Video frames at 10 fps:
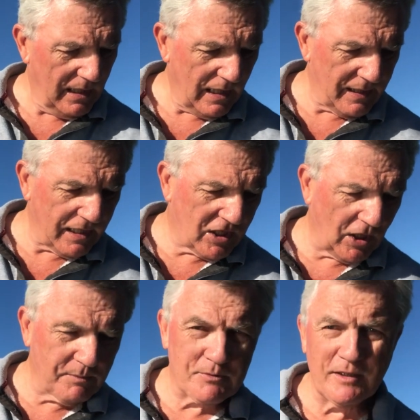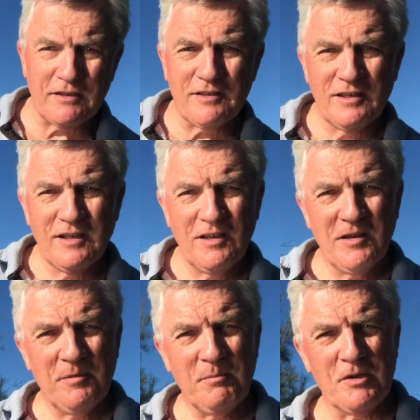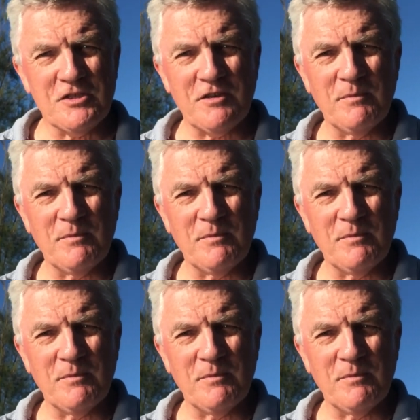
and that copes with most of